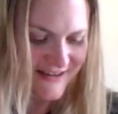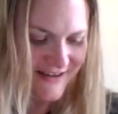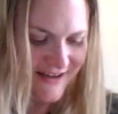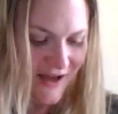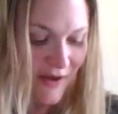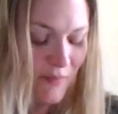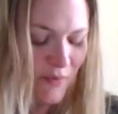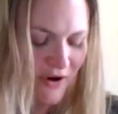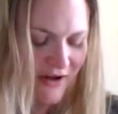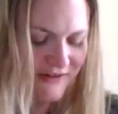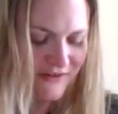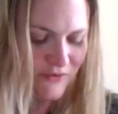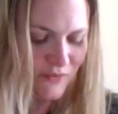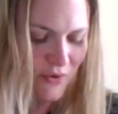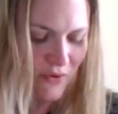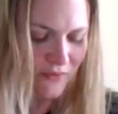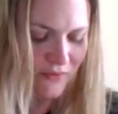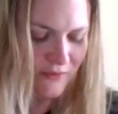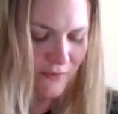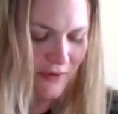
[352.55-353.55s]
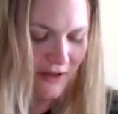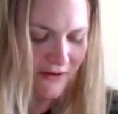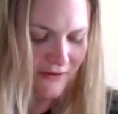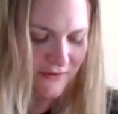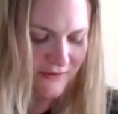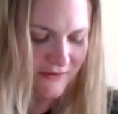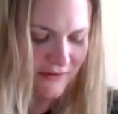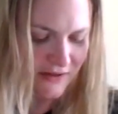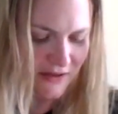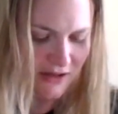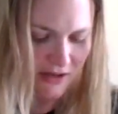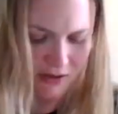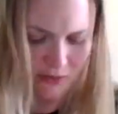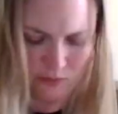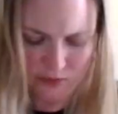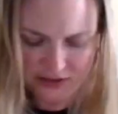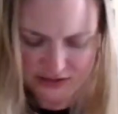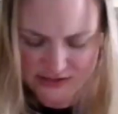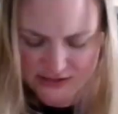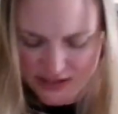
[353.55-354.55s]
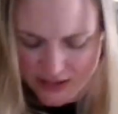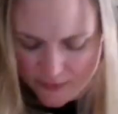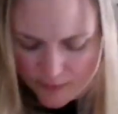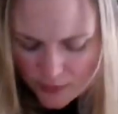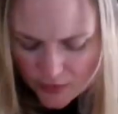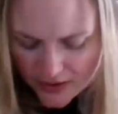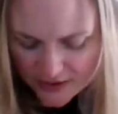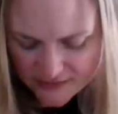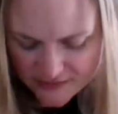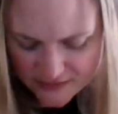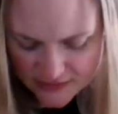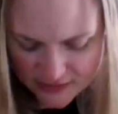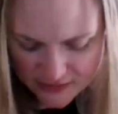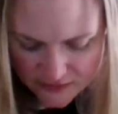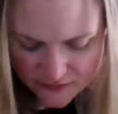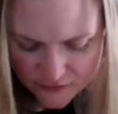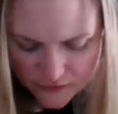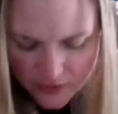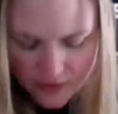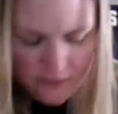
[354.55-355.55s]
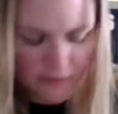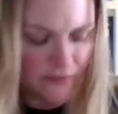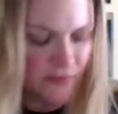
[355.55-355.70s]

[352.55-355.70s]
I pressed rose petals in here. What did I press these from?